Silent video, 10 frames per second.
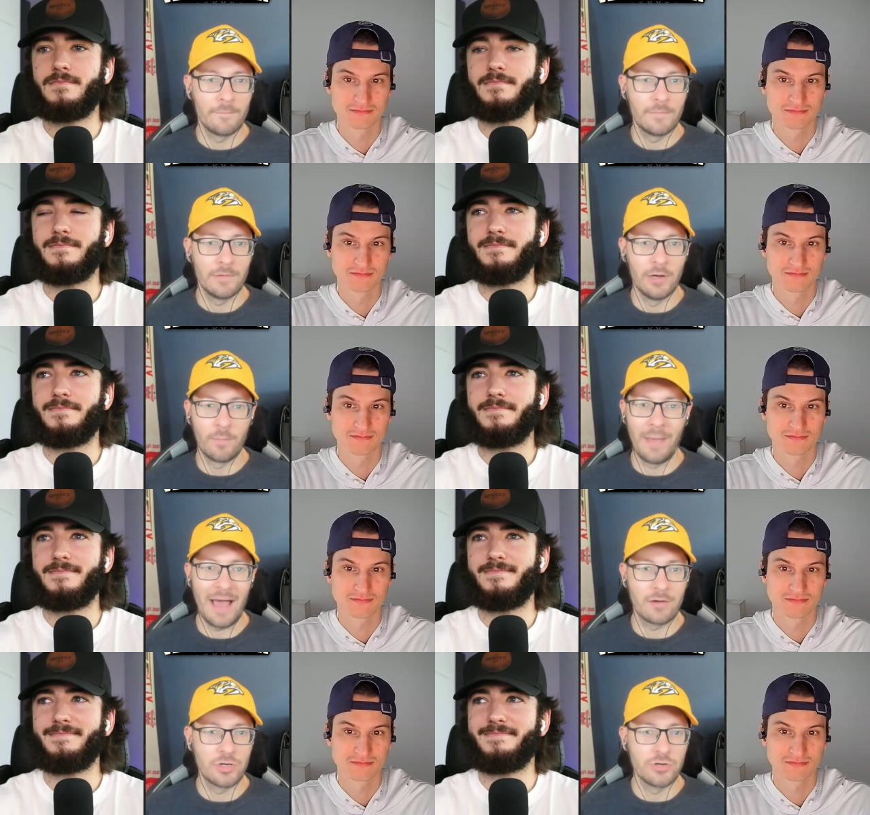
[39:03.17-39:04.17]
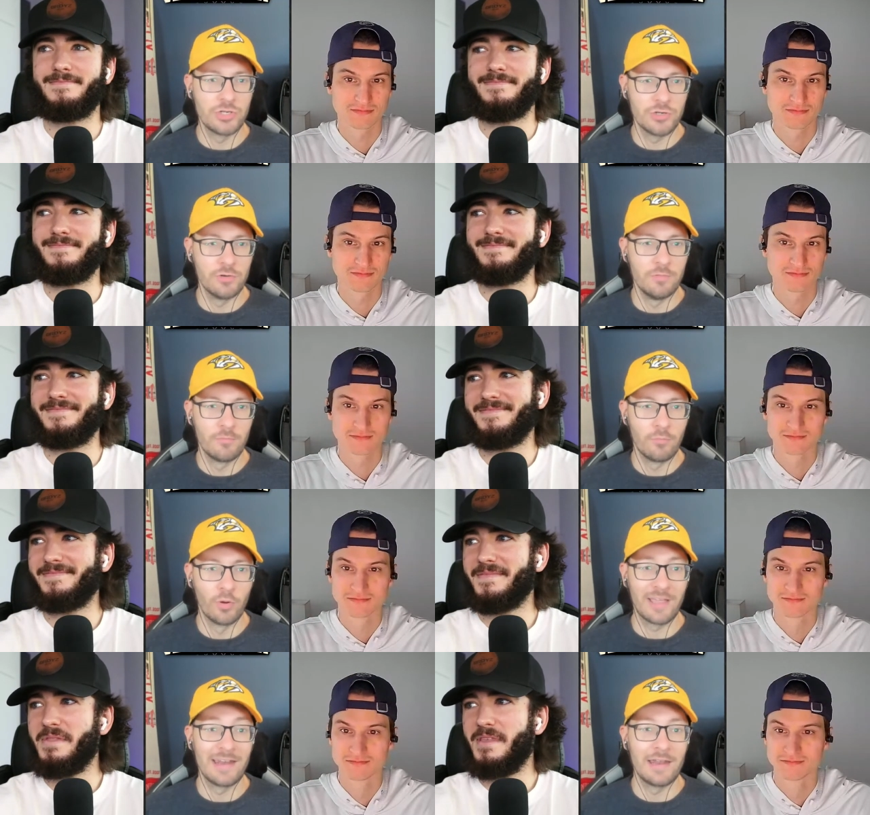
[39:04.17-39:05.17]
Speaker 1: you know, bad juju
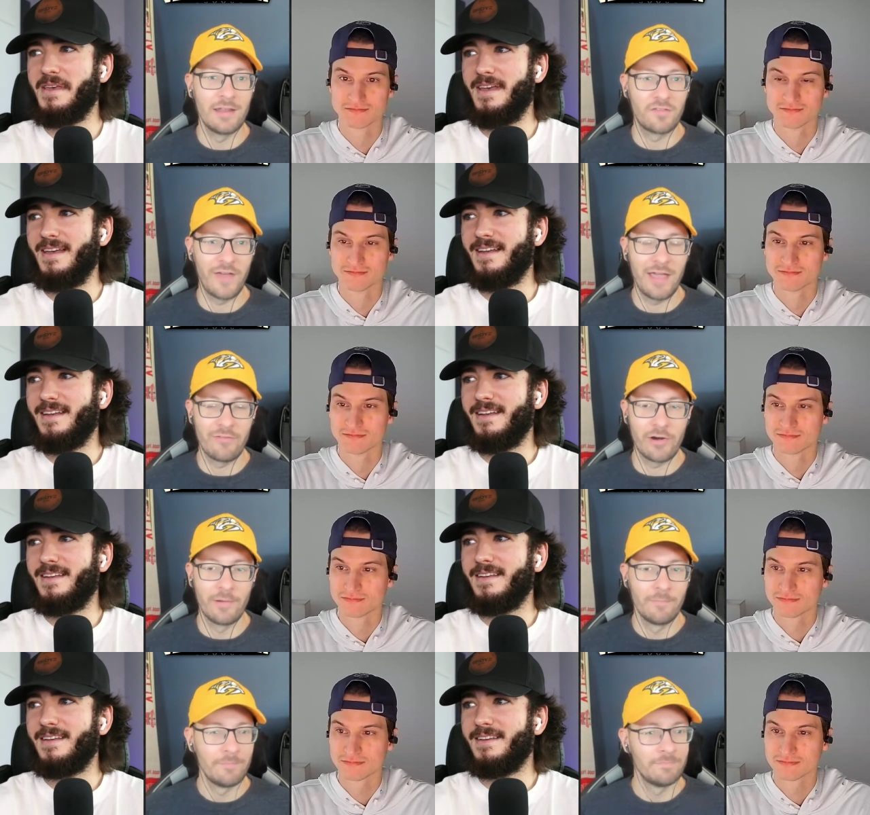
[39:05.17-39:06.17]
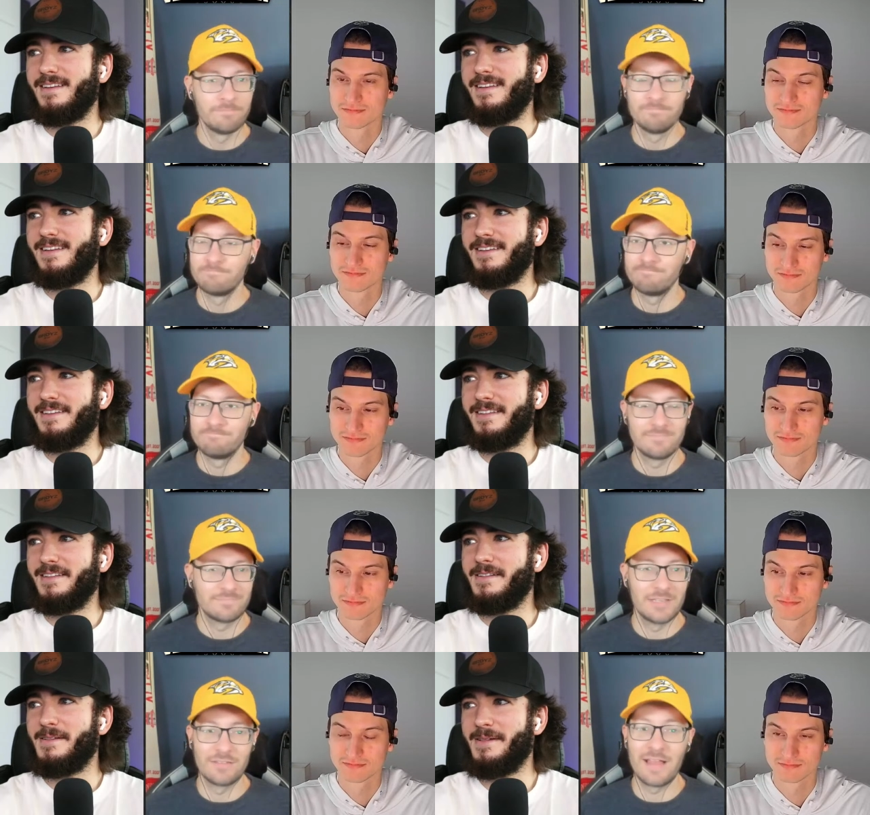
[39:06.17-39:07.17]
working in his favor.
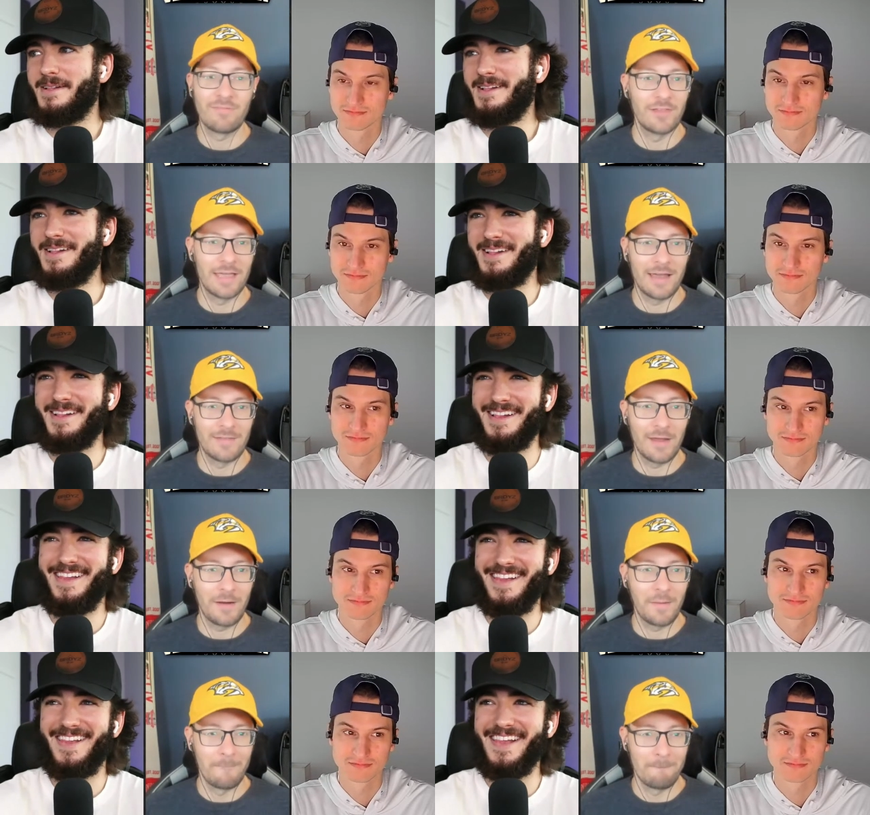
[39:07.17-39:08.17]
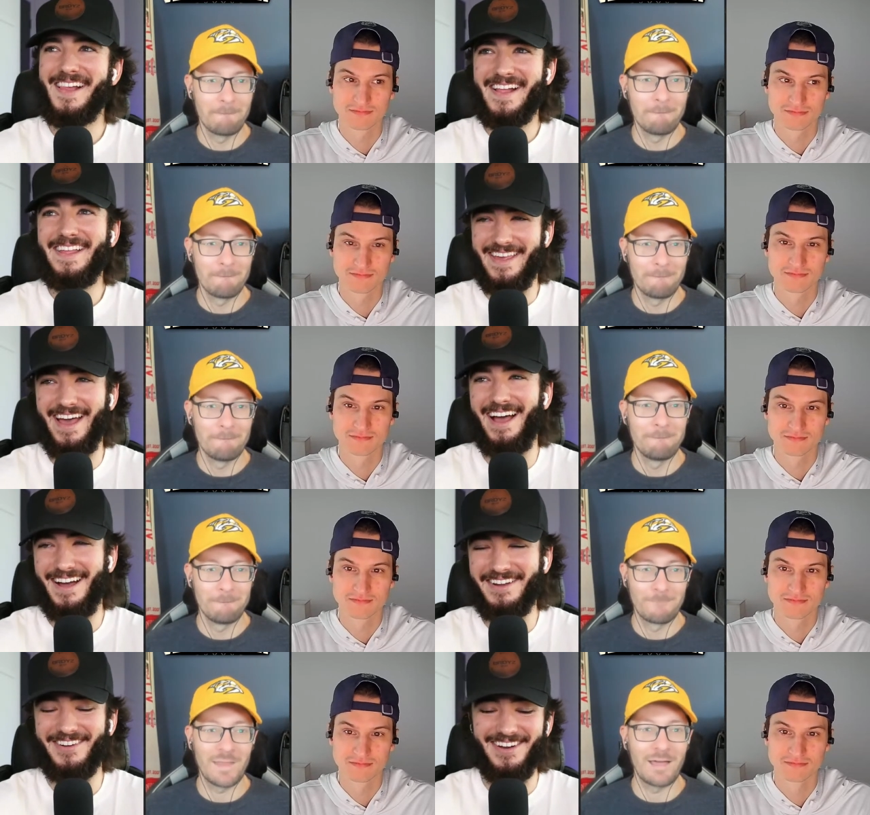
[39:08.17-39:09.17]
He's definitely getting there.
Speaker 2: Yeah,
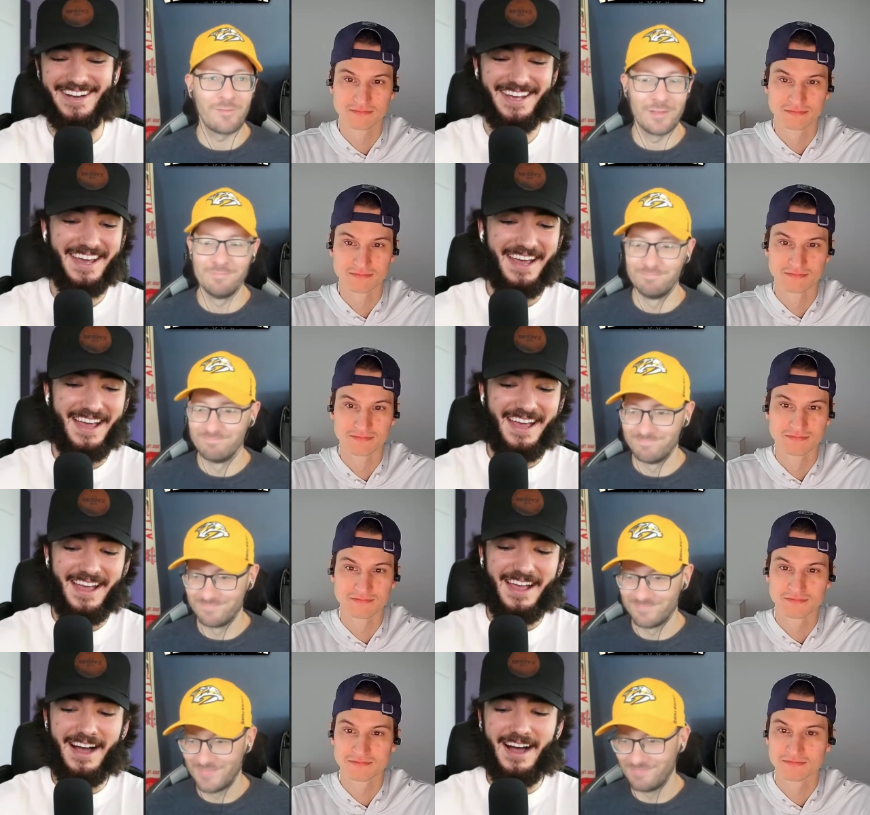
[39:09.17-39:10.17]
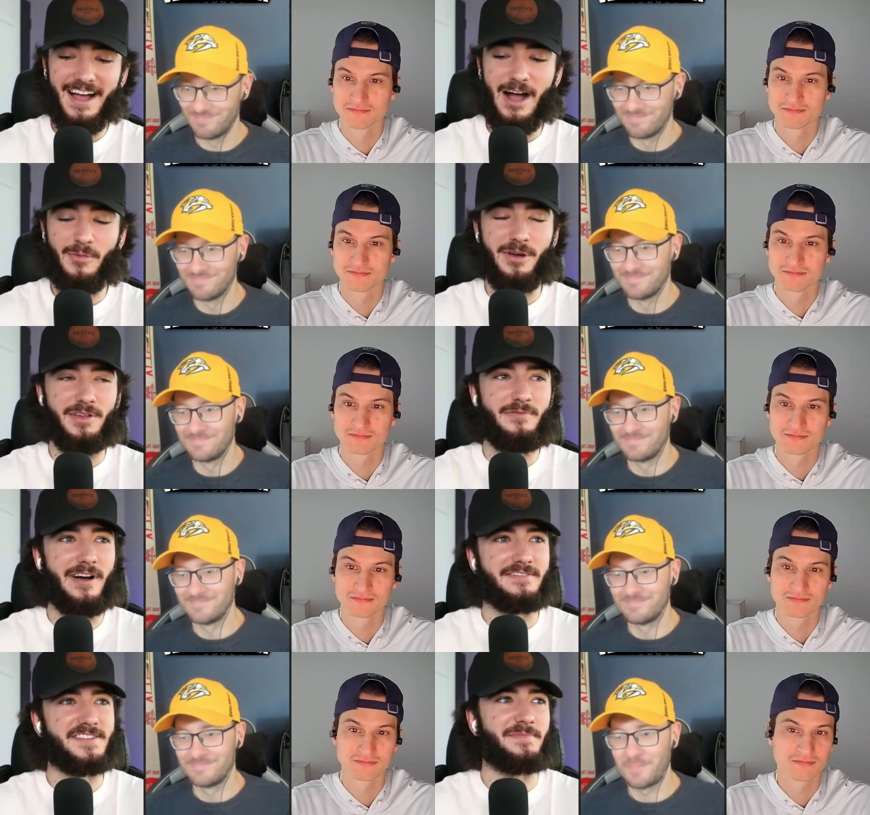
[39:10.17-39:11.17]
definitely. agreed. Uh, Alber, you
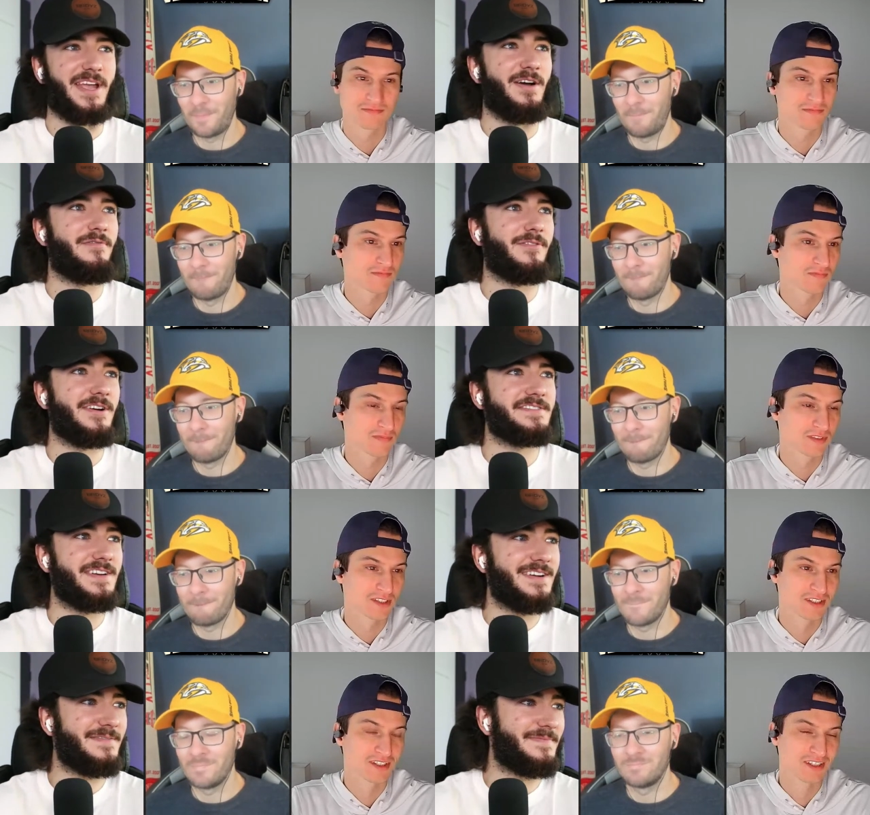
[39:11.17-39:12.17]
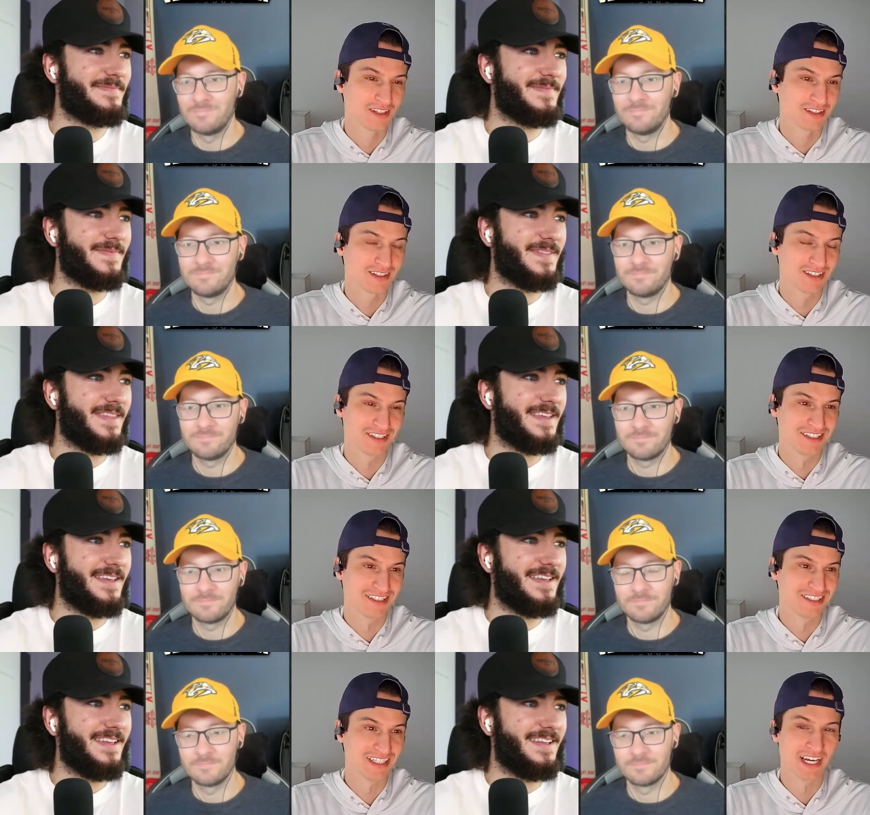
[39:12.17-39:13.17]
found something out for us here.
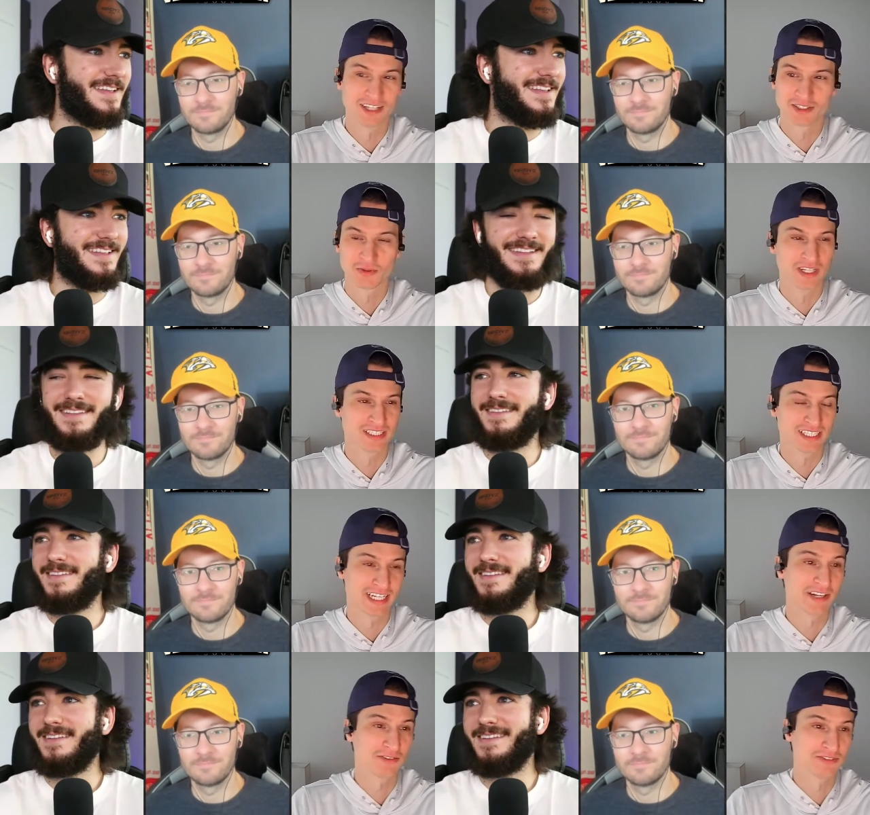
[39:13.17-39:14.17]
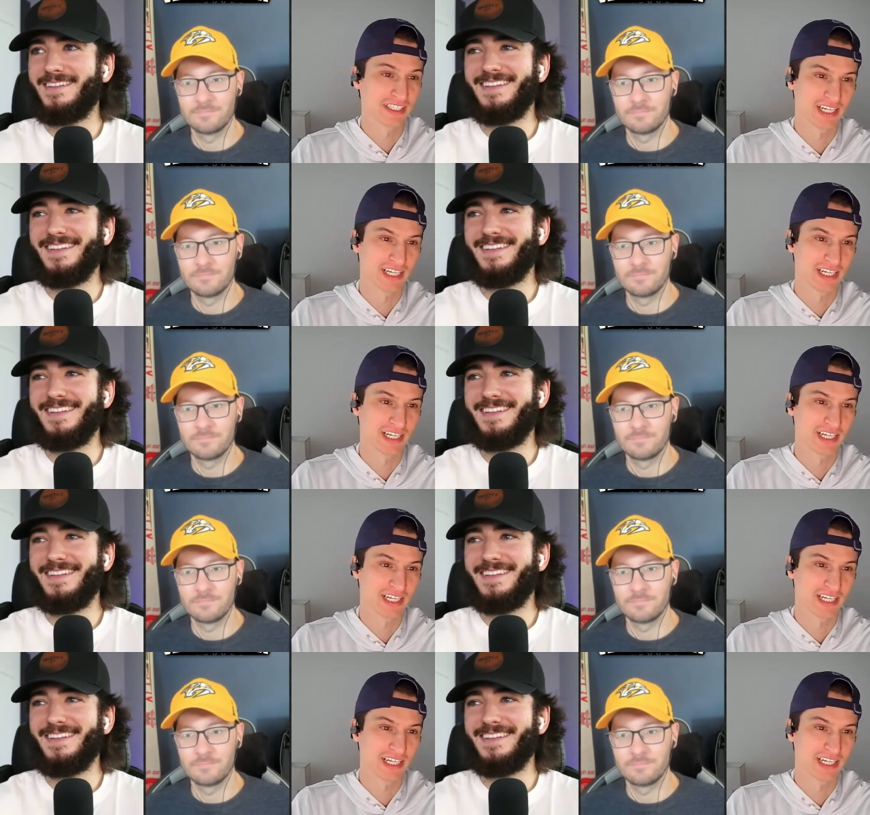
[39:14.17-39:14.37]
Speaker 3: Yeah. So when I said I don't think